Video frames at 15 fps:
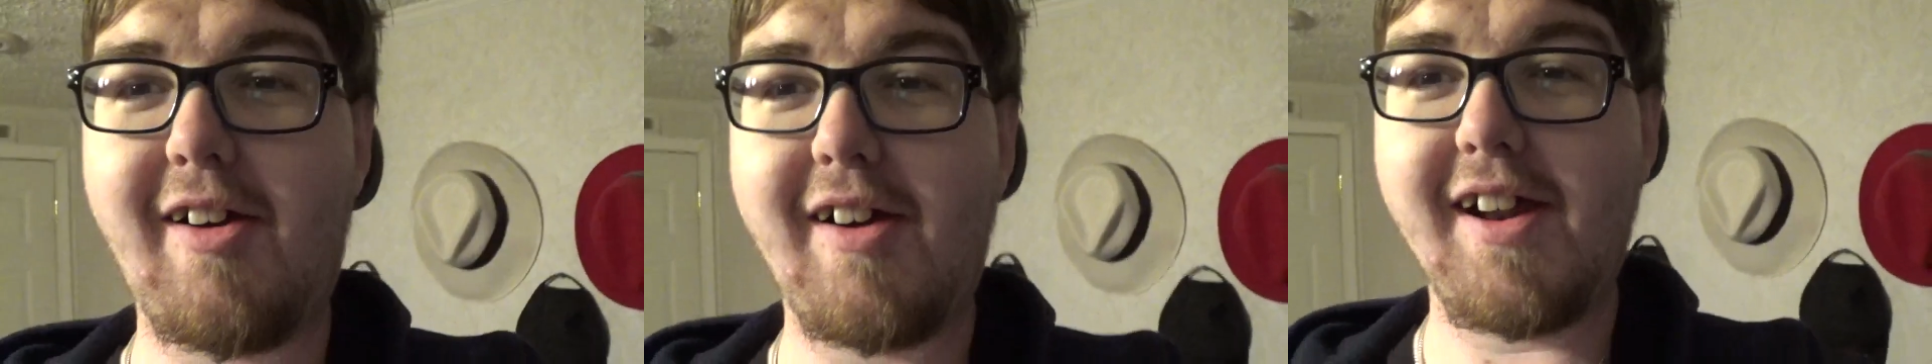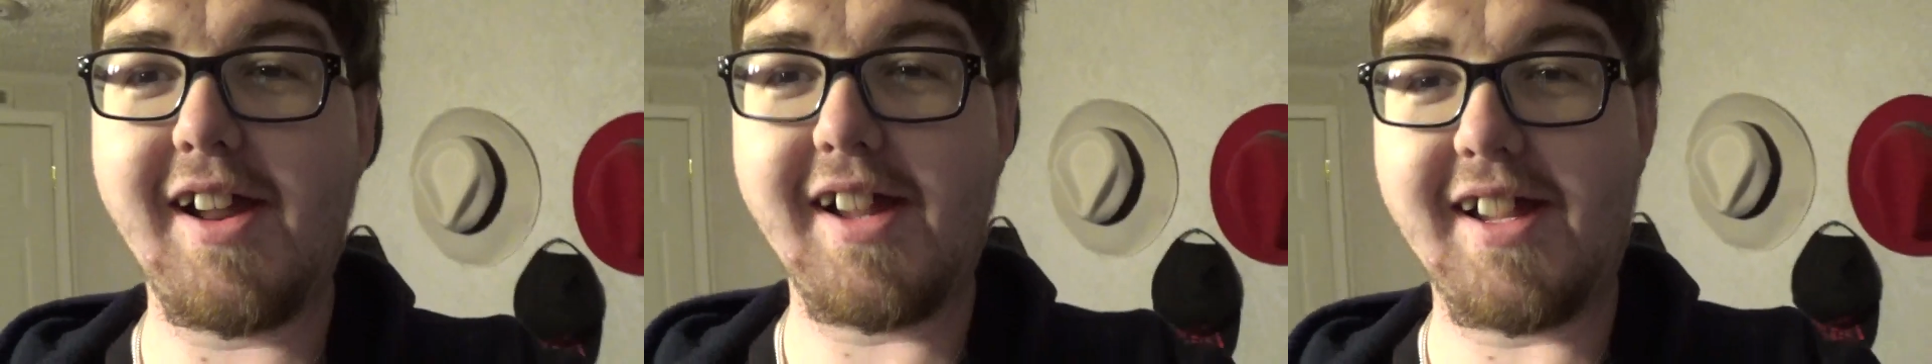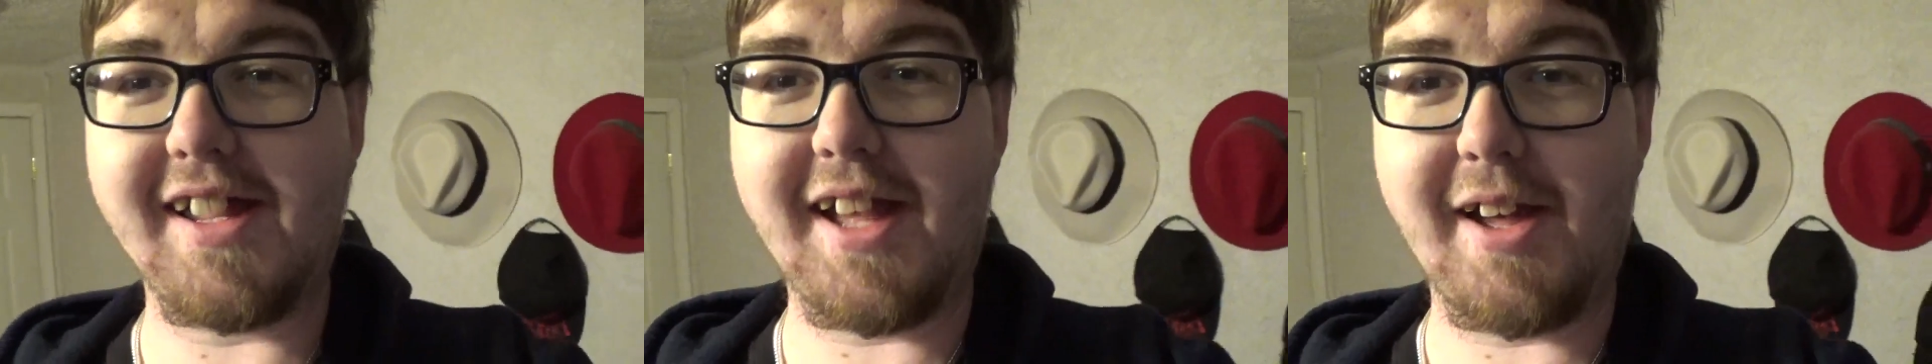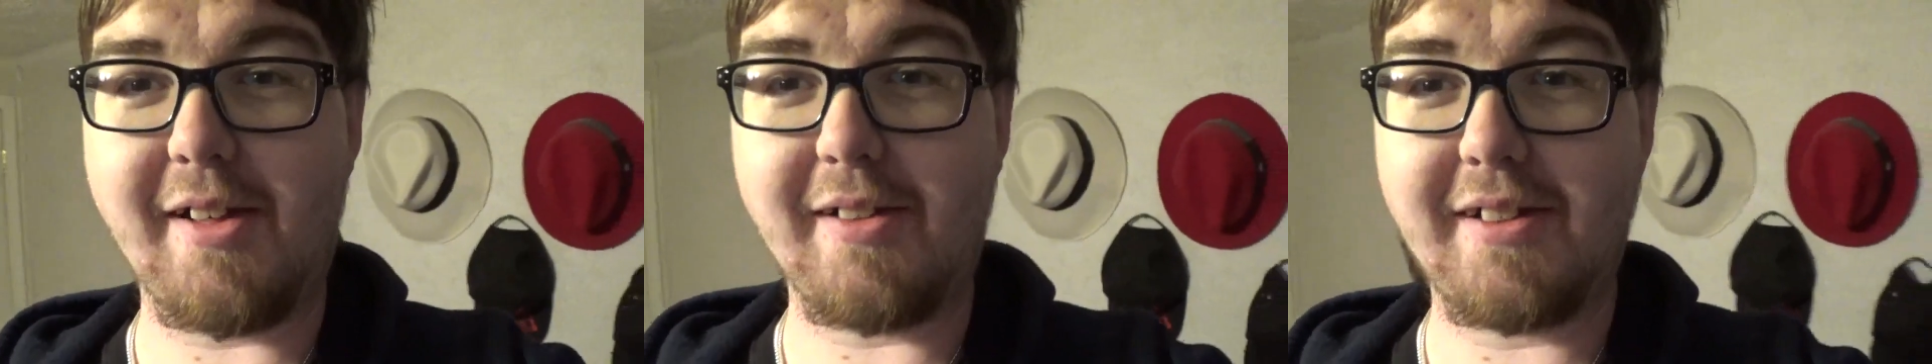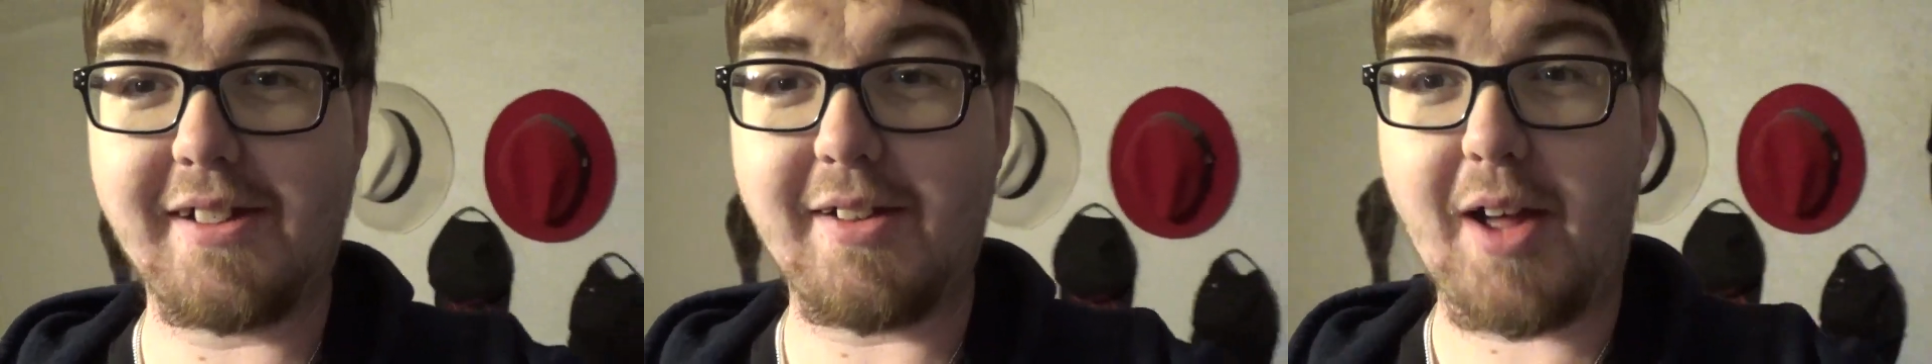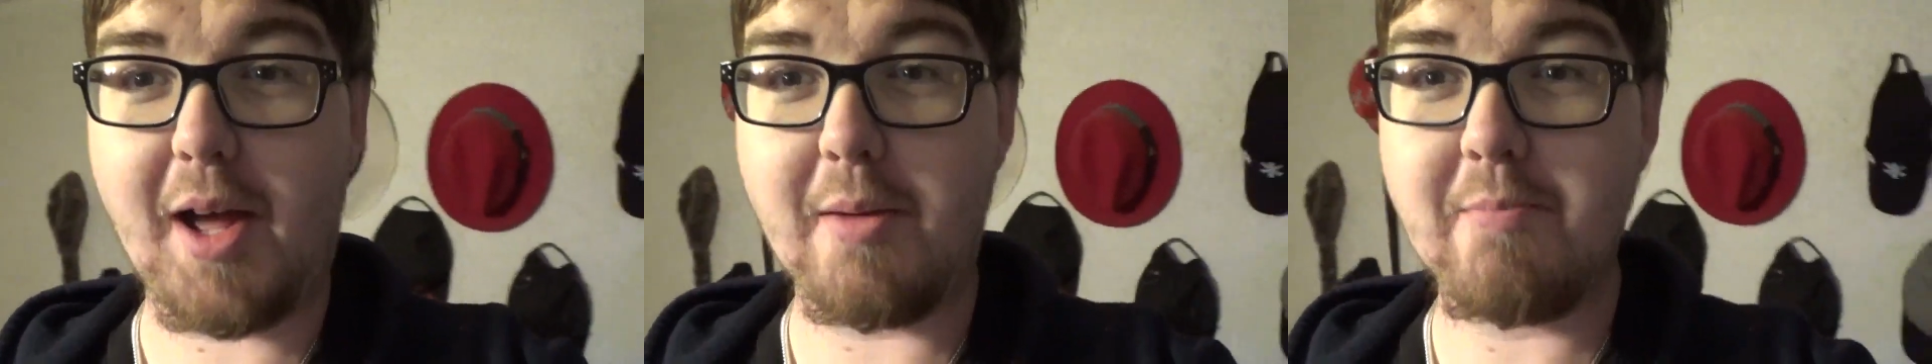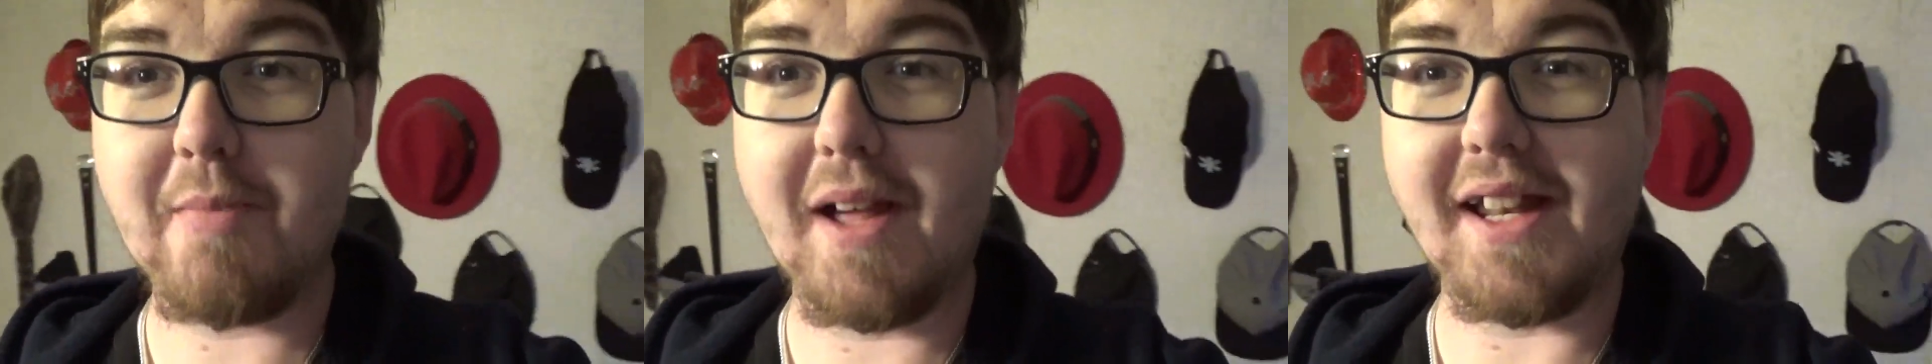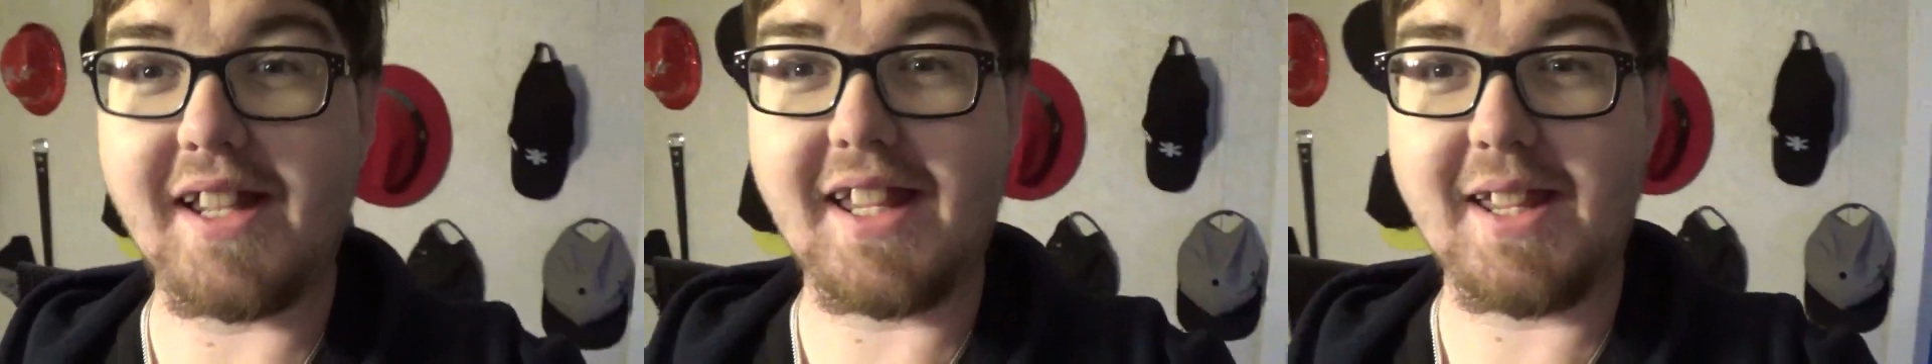alright y'all, so I'm
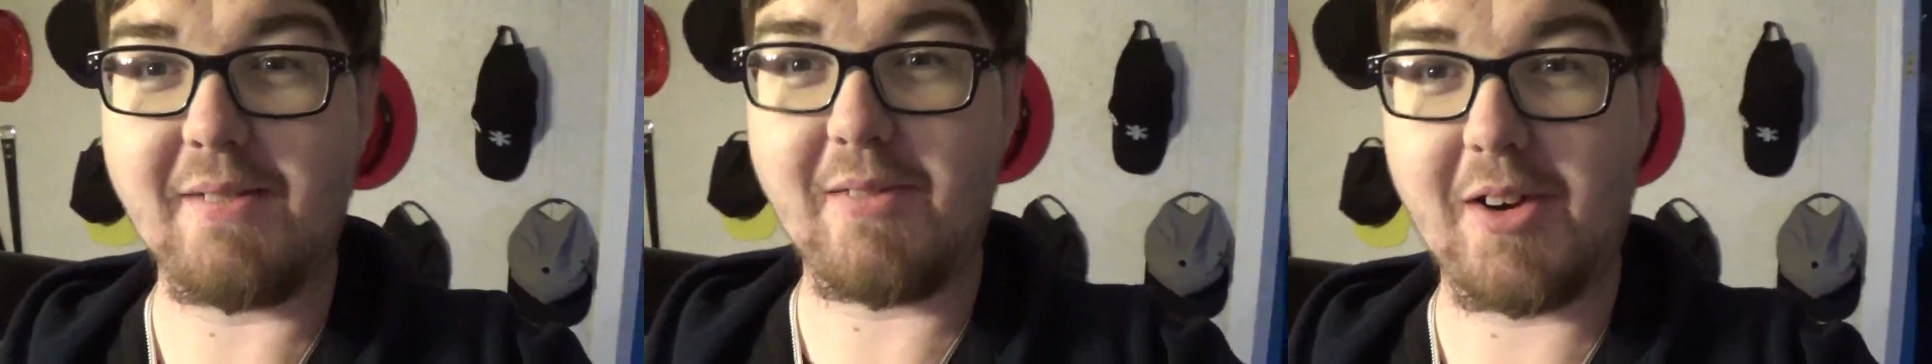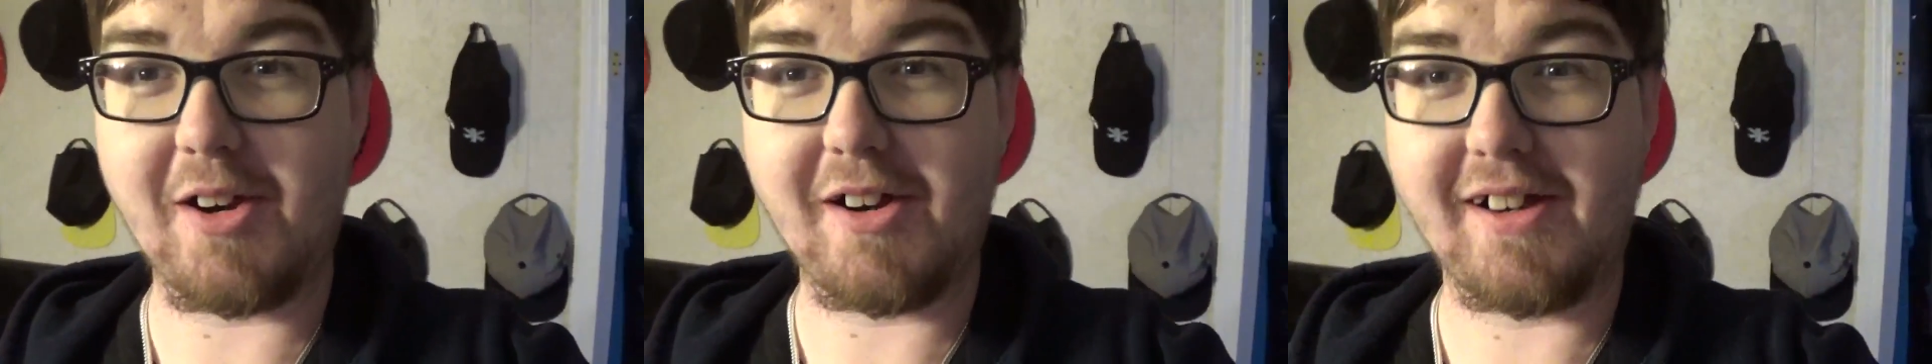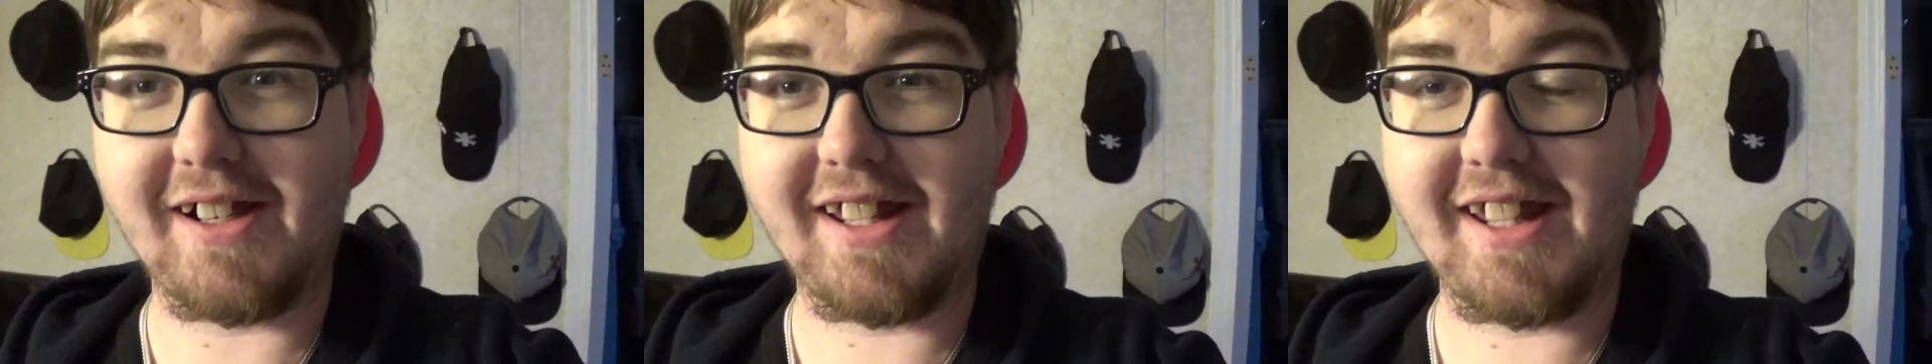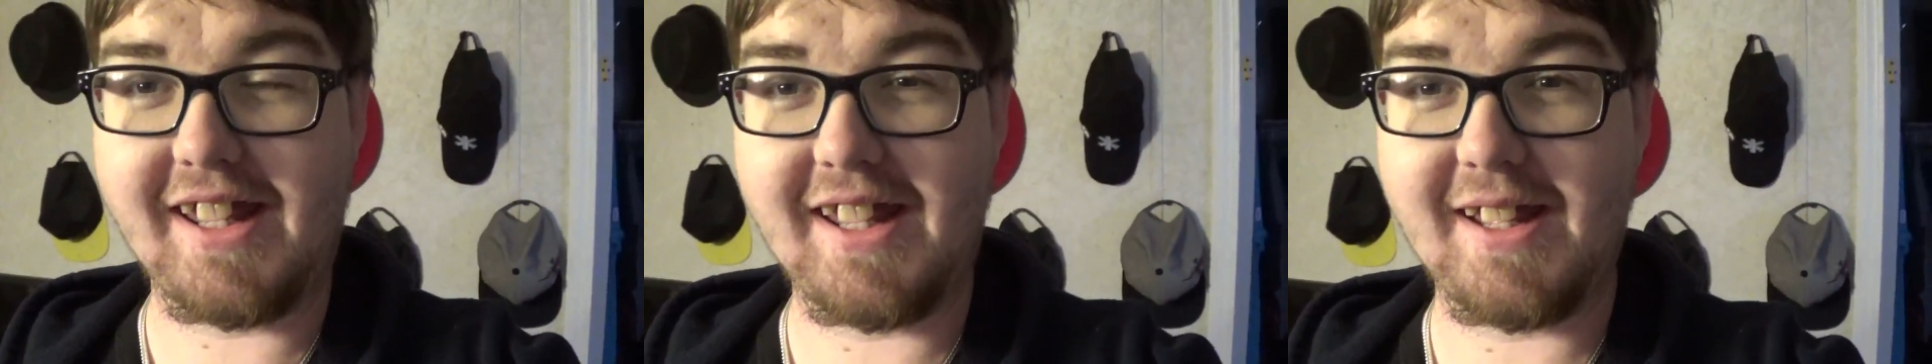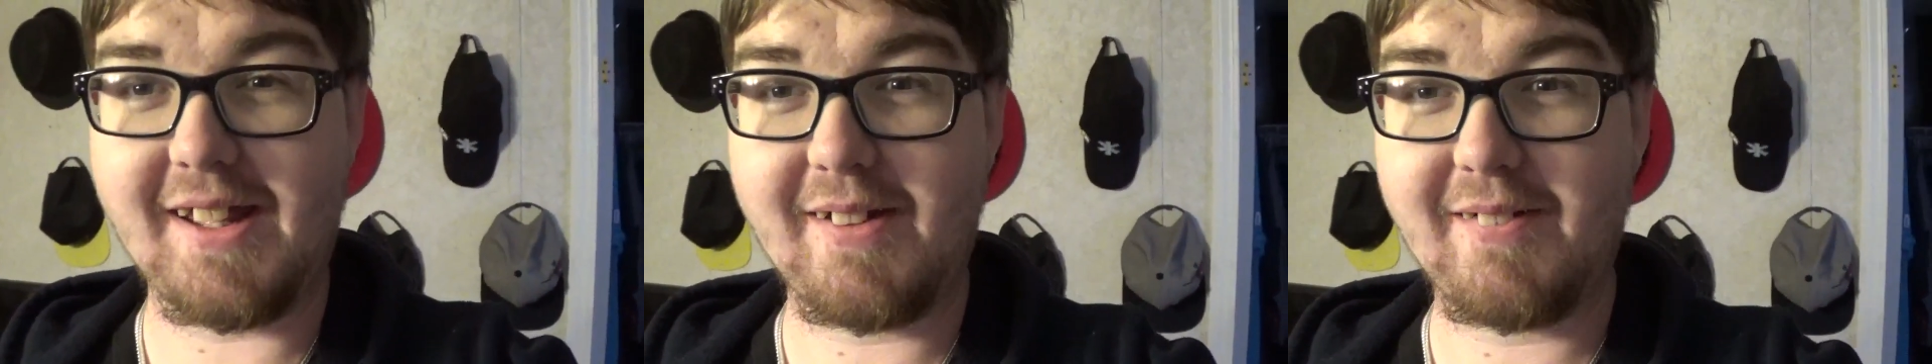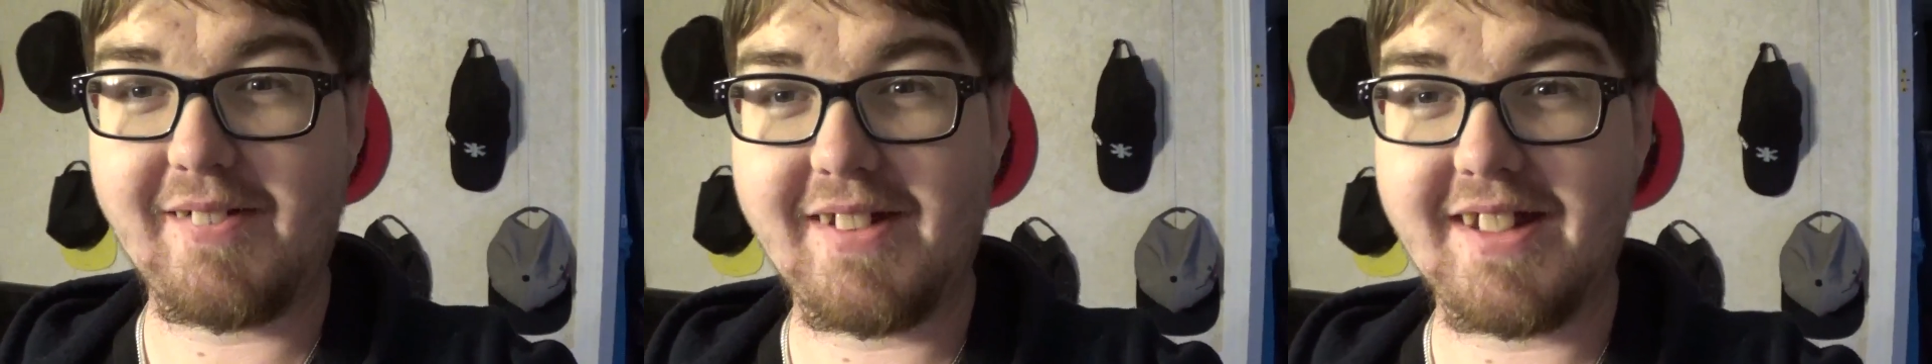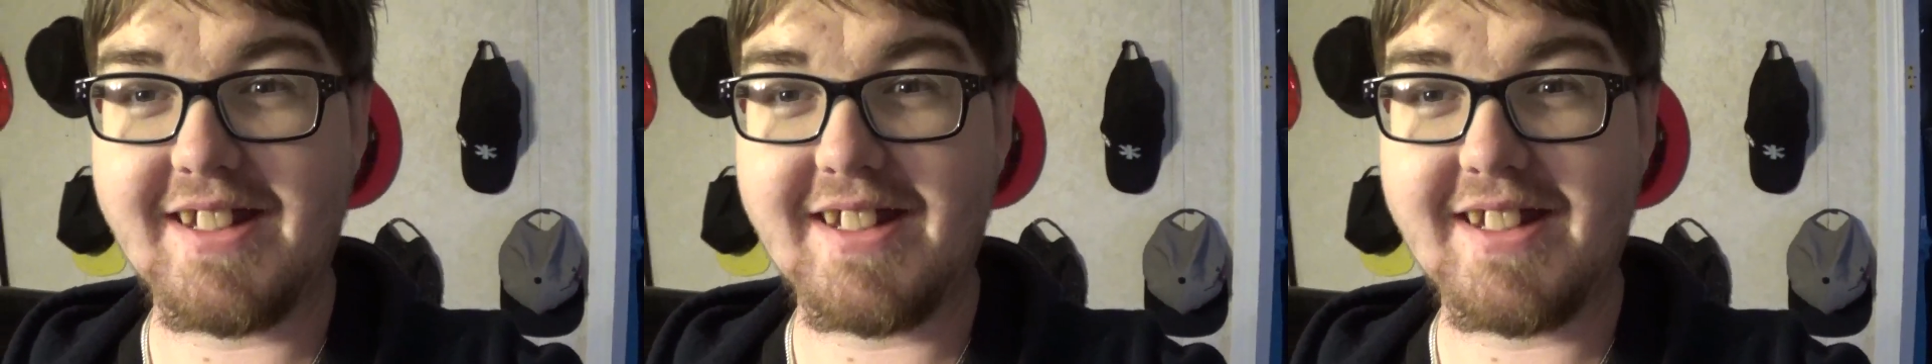about to give her a gift,